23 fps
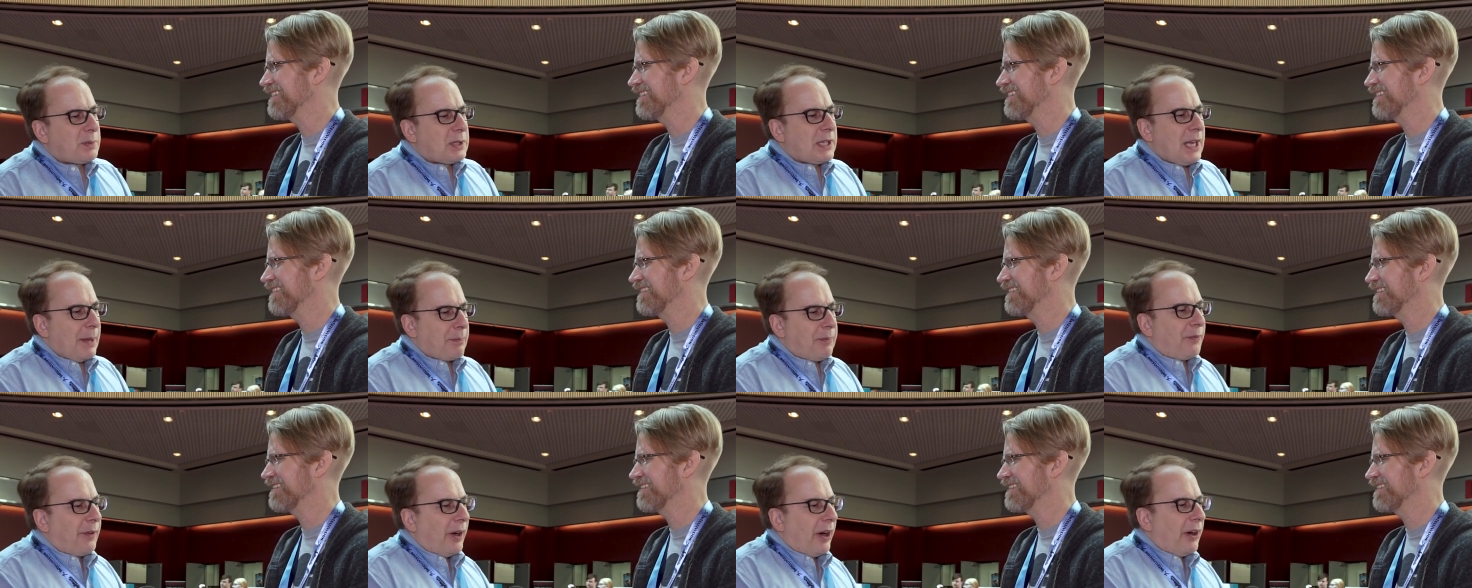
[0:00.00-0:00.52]

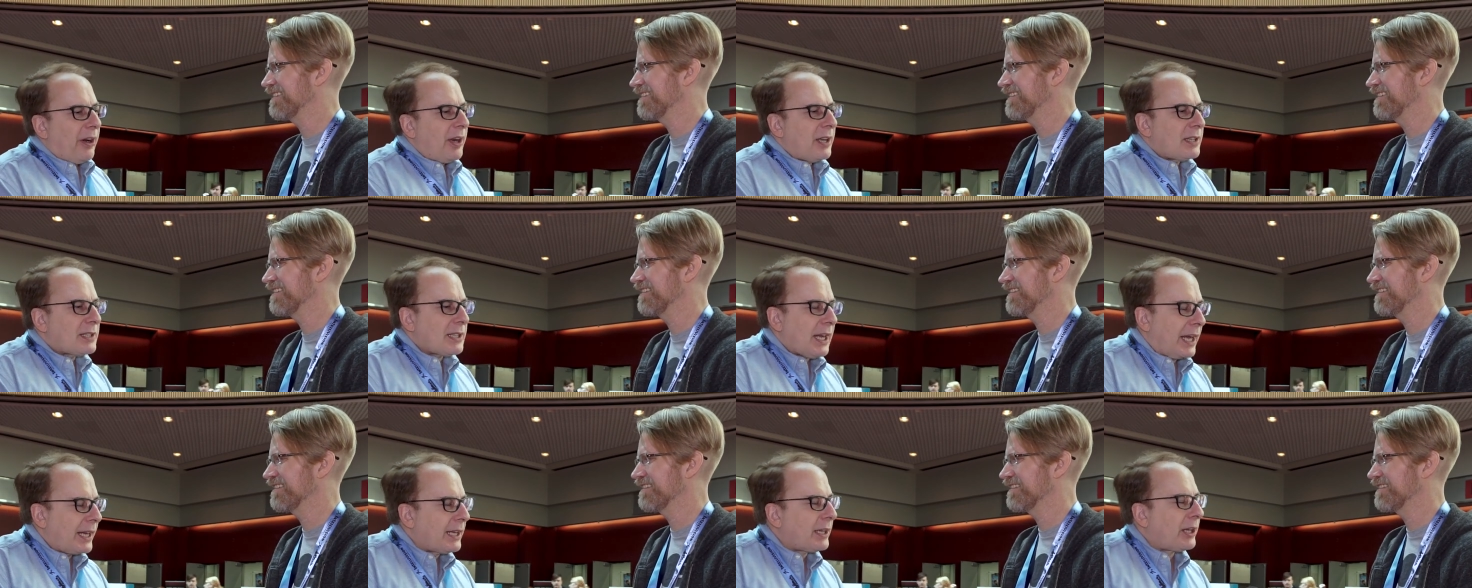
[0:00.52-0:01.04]
Speaker 1: kept very
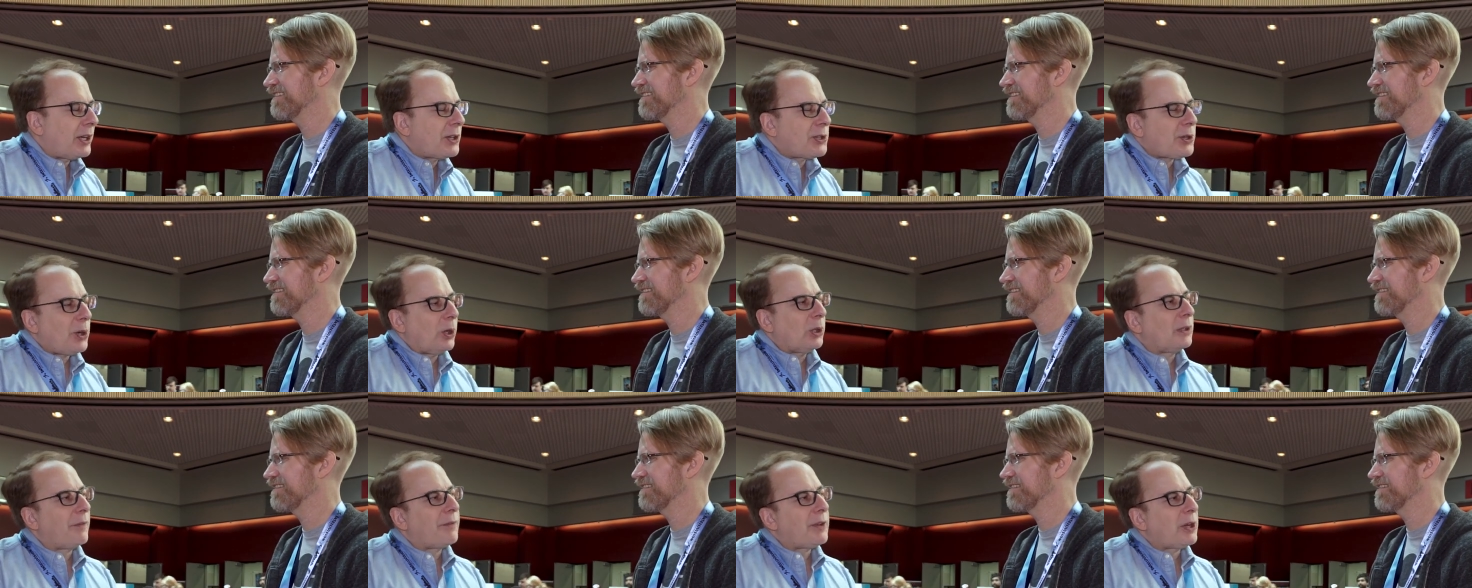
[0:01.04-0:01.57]
tight
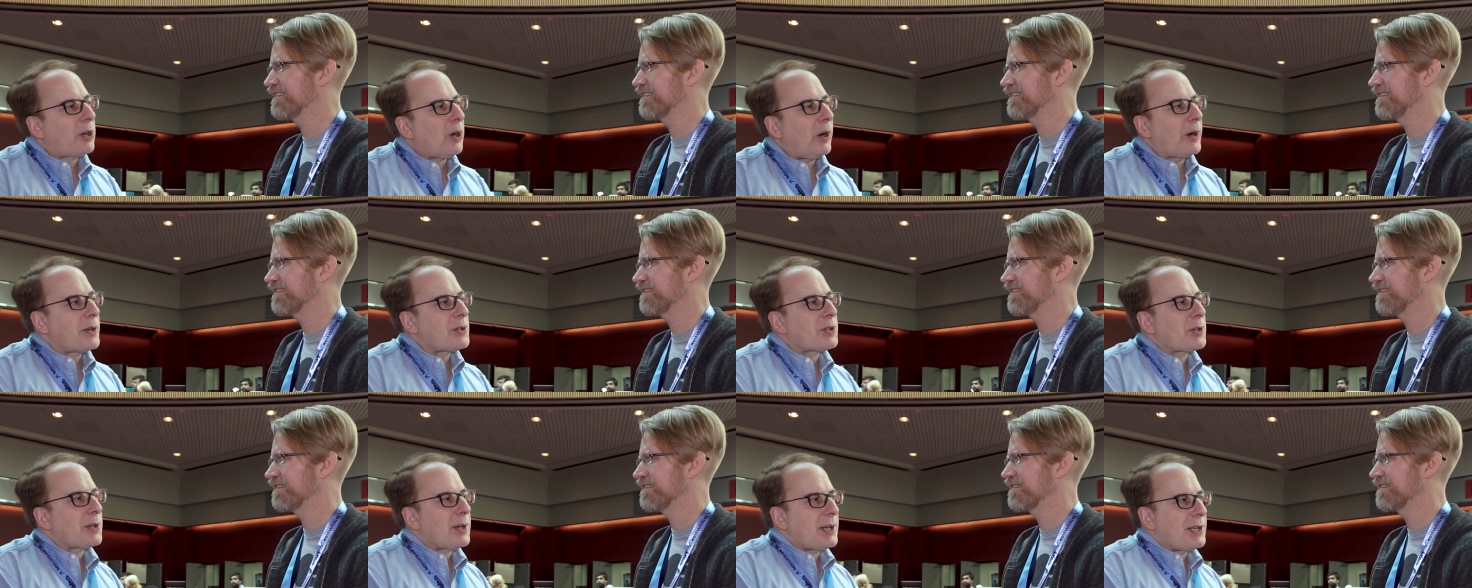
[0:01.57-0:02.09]
control of the
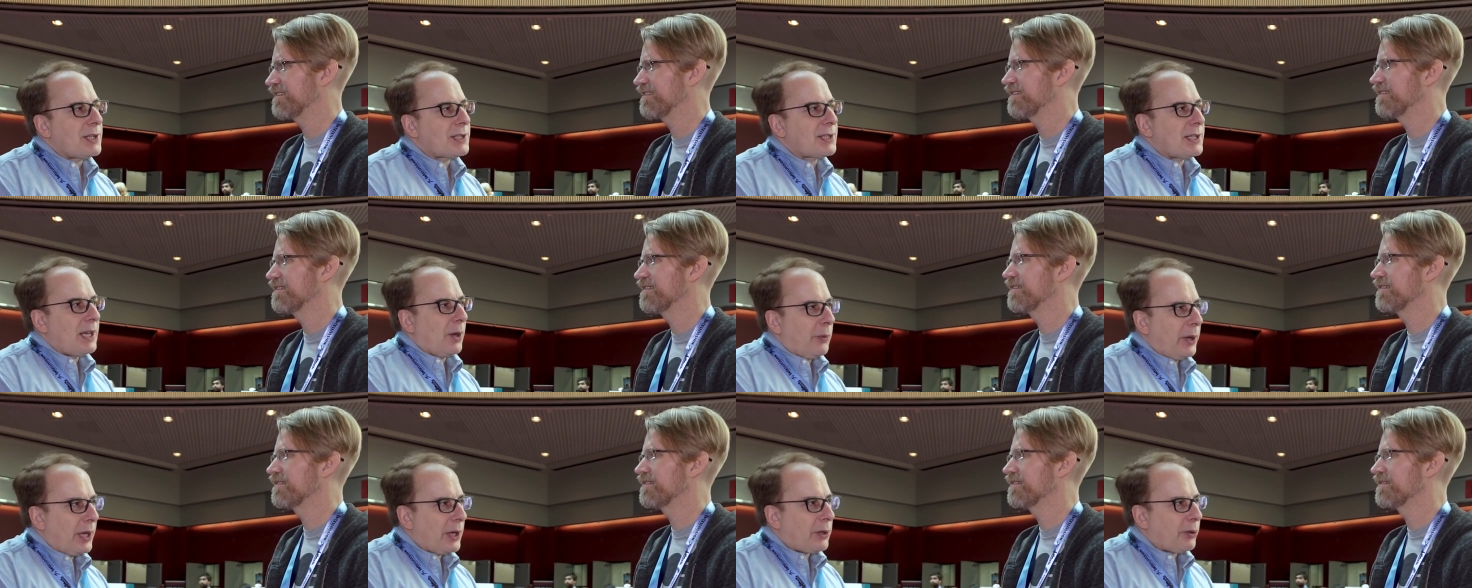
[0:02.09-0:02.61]
cartridges
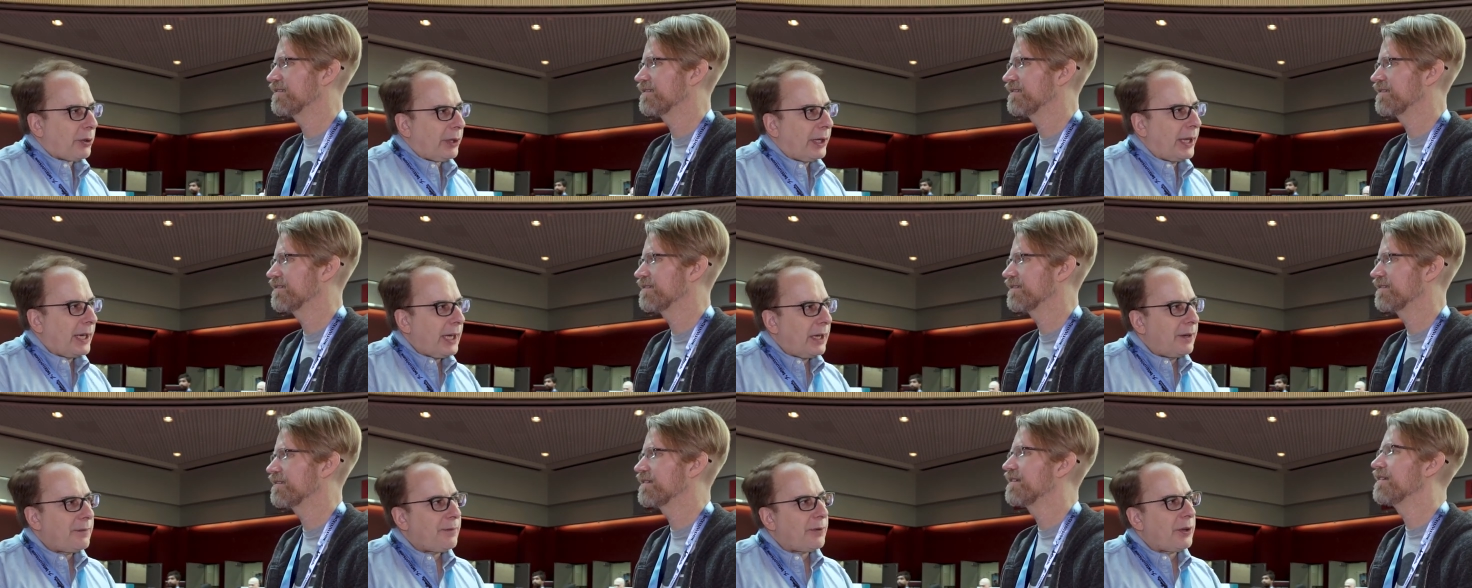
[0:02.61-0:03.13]
that we
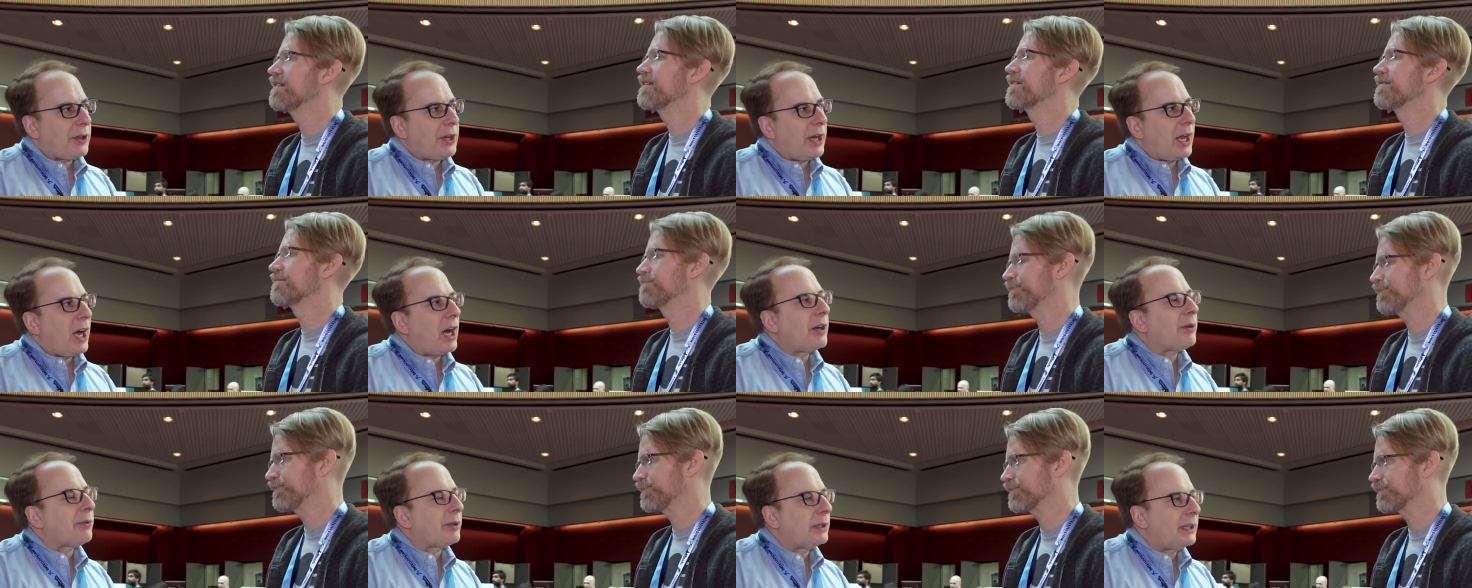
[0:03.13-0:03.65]
created for
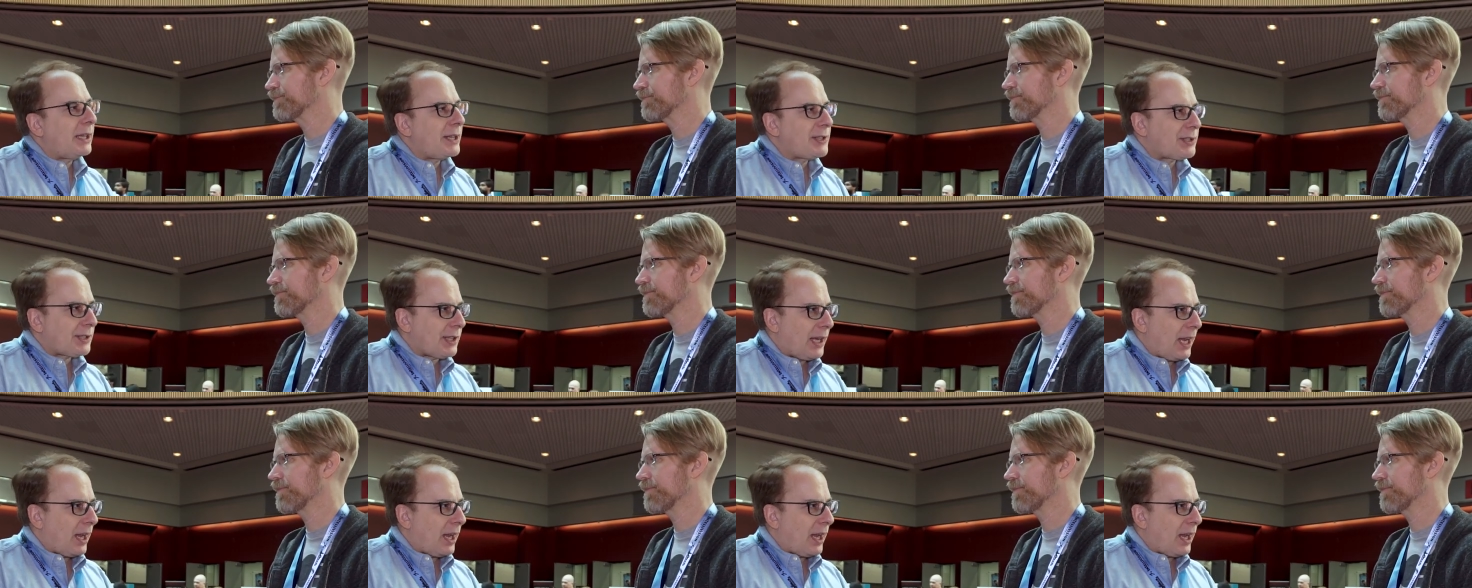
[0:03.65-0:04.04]
the unreleased